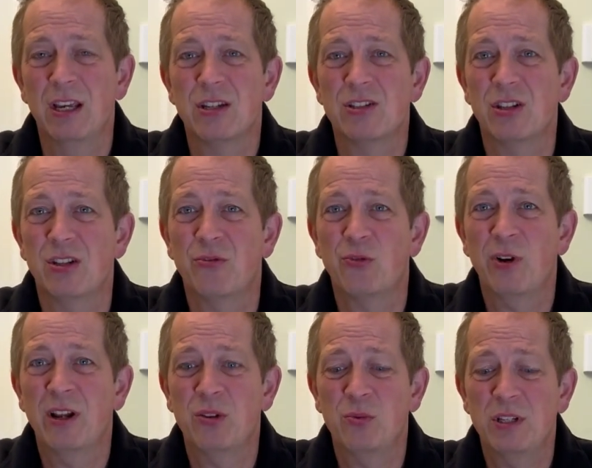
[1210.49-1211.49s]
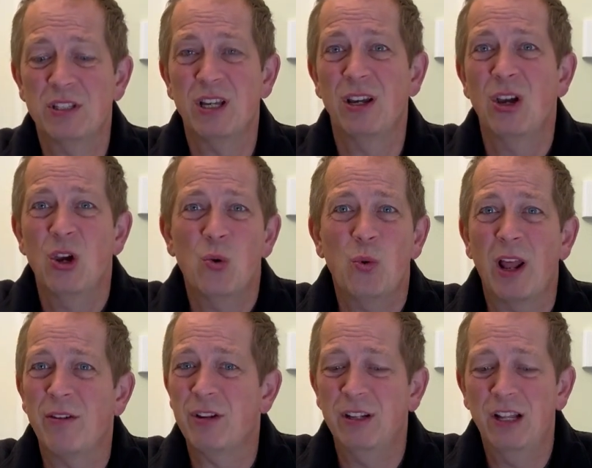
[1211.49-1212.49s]
so that throughout the winter we'll
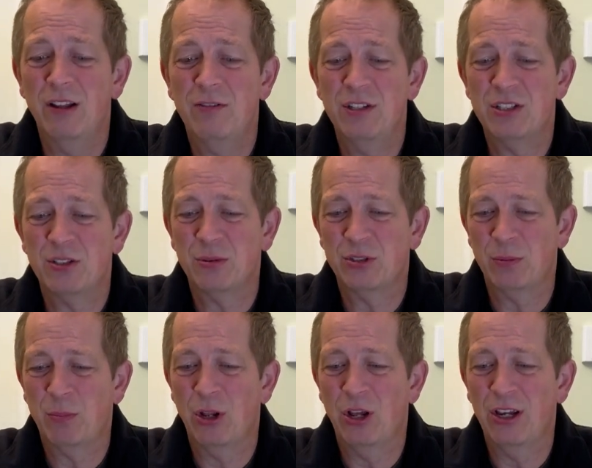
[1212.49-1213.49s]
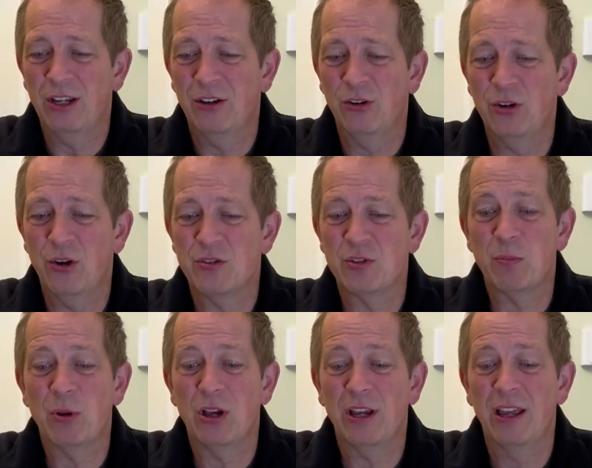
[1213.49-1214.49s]
have a lovely ongoing
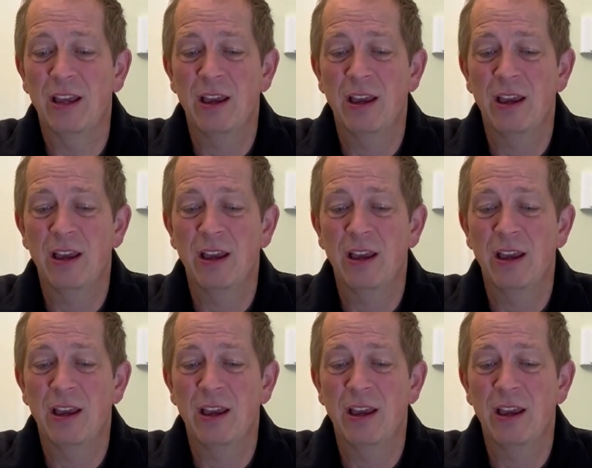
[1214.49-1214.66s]
supply